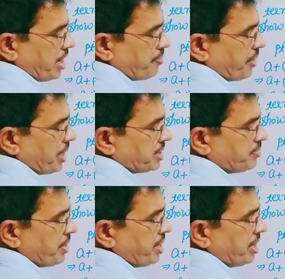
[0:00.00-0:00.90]
side
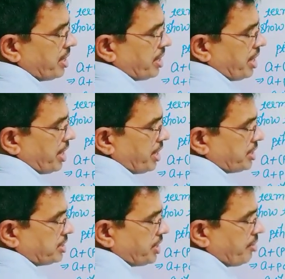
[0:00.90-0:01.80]
plus P.
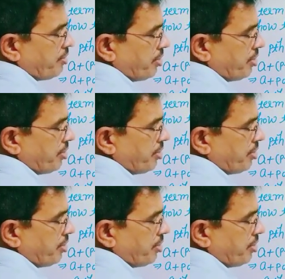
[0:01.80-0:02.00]
Here is